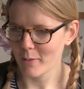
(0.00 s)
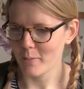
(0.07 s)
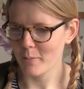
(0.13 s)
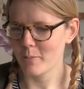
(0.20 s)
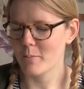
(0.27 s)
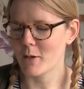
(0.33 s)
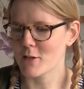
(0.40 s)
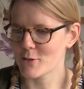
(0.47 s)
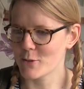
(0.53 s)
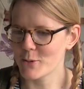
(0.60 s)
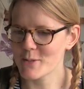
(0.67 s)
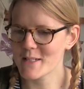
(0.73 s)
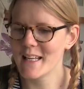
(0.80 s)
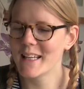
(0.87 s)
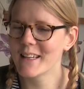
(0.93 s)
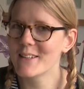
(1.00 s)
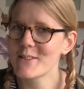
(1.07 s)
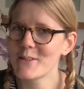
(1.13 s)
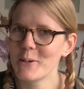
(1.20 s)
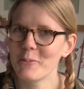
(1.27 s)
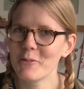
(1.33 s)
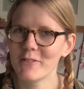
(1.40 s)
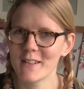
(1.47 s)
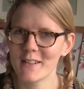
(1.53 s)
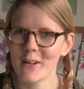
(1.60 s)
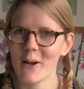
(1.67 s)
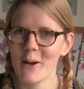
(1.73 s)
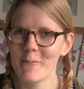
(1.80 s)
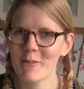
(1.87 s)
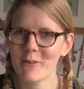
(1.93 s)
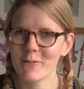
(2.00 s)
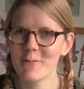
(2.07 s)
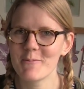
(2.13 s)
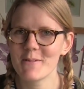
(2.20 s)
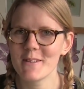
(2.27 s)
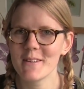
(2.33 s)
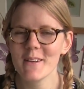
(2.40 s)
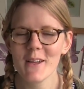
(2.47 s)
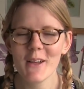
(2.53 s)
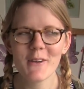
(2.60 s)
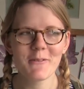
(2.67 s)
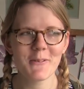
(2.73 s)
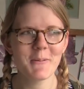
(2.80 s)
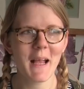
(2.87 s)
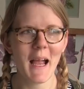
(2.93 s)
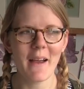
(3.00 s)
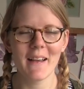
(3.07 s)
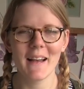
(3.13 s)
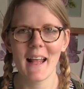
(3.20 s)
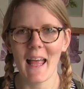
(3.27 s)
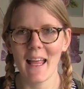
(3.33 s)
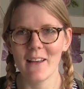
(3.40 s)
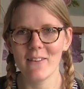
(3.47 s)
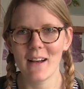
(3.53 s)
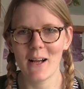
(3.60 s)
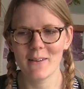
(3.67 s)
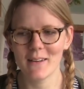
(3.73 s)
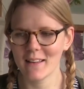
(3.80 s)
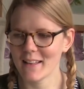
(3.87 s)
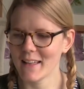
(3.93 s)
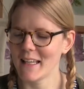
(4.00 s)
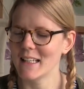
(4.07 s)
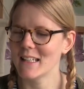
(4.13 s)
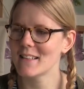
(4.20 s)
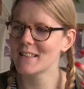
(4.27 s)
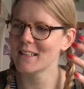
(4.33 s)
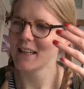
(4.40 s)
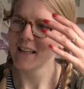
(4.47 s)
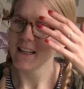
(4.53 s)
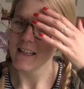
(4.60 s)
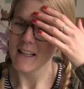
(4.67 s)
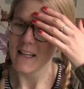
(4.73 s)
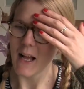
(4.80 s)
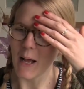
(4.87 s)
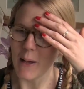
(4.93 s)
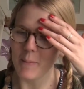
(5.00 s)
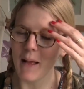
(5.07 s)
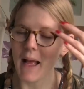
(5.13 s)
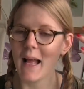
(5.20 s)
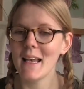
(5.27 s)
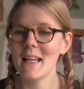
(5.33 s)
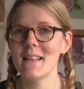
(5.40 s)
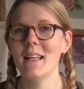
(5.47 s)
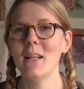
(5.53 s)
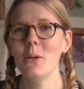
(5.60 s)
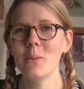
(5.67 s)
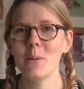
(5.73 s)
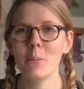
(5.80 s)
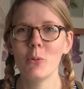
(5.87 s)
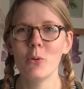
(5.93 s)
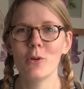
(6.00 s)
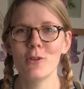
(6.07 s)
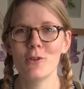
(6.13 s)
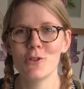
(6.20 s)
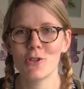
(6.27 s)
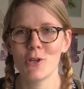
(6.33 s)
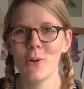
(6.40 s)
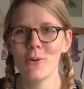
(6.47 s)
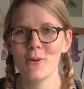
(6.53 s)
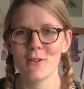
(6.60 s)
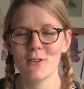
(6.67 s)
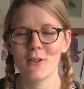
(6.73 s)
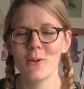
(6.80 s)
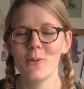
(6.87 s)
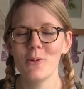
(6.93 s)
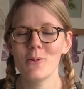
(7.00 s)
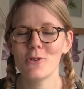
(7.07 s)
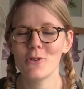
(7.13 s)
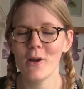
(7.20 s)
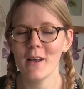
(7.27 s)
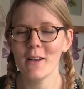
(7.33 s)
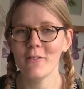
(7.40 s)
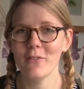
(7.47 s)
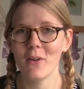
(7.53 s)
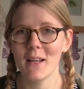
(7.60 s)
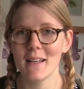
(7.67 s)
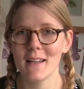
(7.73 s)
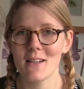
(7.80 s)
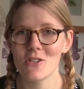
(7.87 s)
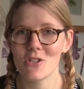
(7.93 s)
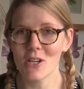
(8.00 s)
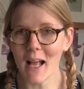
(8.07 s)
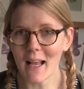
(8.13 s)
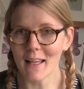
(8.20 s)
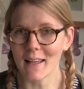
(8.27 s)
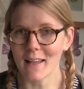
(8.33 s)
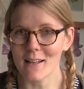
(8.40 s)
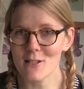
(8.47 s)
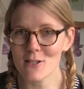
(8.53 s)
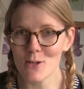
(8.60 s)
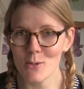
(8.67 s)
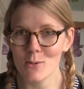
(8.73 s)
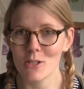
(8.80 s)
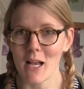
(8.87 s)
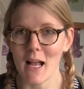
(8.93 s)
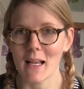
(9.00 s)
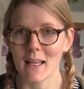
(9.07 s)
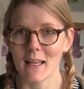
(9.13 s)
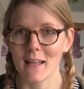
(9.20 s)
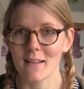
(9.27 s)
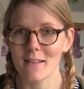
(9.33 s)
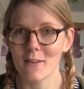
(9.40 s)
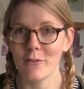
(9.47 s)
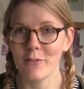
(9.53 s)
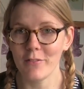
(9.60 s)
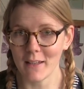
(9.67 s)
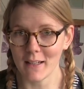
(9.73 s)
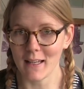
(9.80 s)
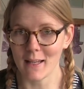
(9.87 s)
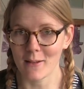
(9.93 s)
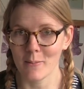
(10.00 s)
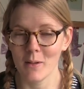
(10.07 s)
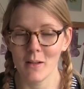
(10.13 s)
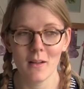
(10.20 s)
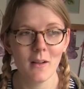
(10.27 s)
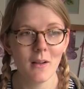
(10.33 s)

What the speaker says: muscles in the top of his arms from carrying hay around and things, and he's a little bit broad in the shoulders, so we were trying to find a suit jacket to fit him.